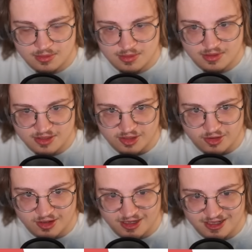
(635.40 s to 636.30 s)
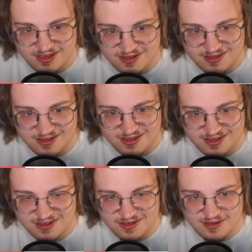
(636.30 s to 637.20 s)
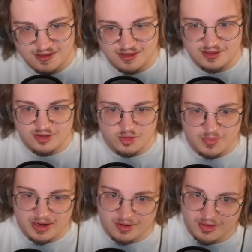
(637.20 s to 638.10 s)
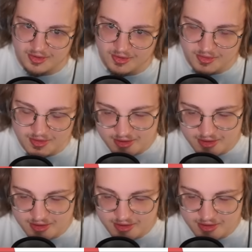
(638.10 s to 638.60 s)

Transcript: It's a crit. No para though.